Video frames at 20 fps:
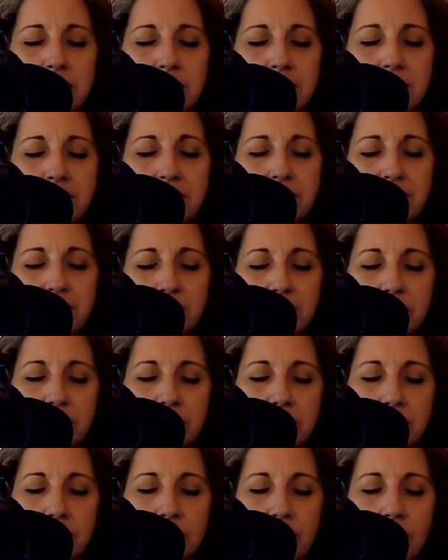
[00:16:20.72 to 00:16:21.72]

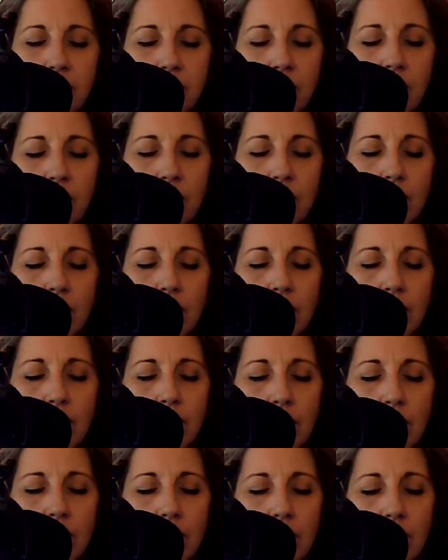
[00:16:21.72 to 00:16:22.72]

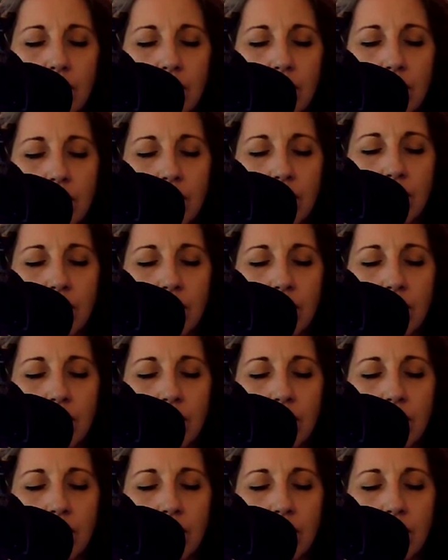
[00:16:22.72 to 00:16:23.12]
[no speech]